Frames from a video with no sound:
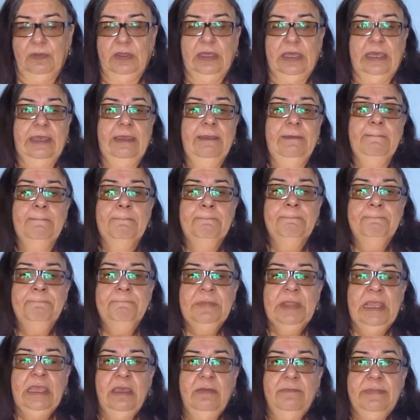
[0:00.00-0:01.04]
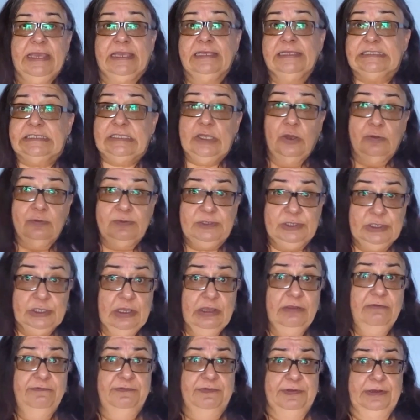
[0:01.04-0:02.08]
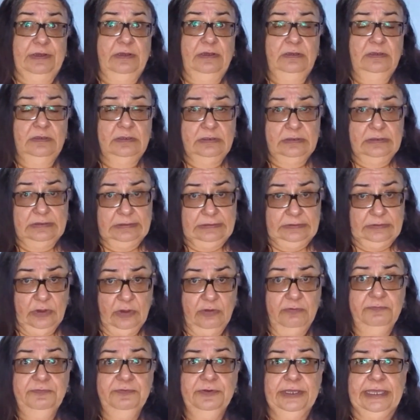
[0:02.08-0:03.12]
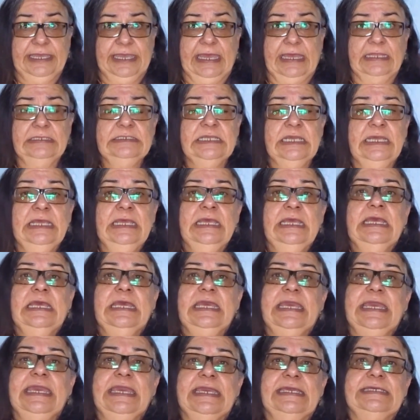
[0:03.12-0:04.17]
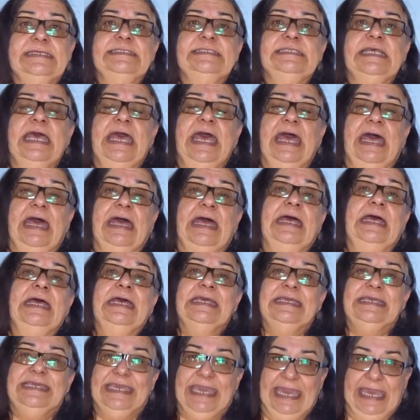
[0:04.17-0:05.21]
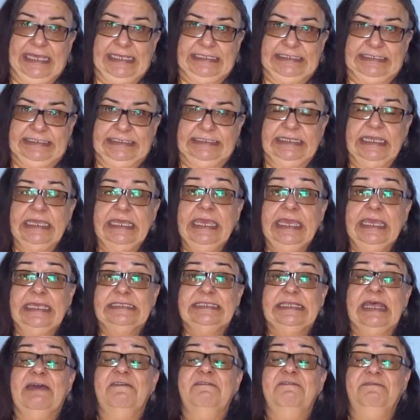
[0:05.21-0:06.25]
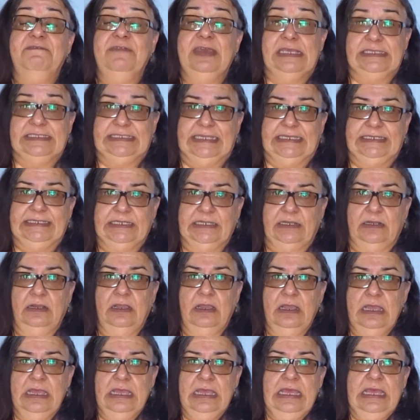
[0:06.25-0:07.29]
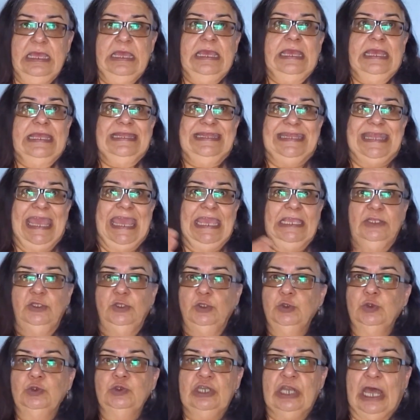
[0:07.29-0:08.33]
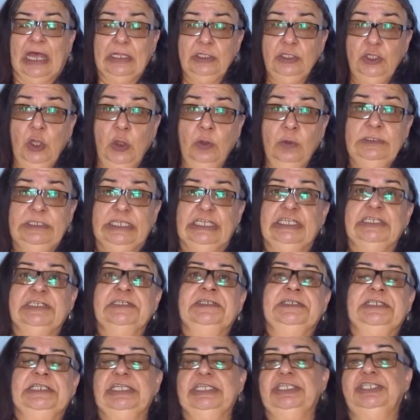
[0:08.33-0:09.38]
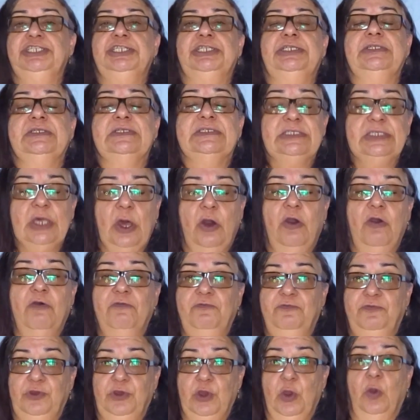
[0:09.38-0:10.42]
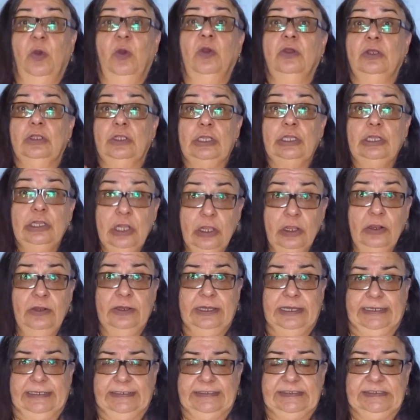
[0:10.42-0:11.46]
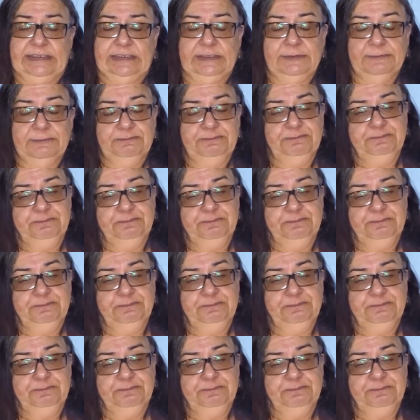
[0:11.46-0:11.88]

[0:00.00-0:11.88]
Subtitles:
Okay? Because the observer, don't forget, is a guest, is a visitor. They do not know the conditions of your learners.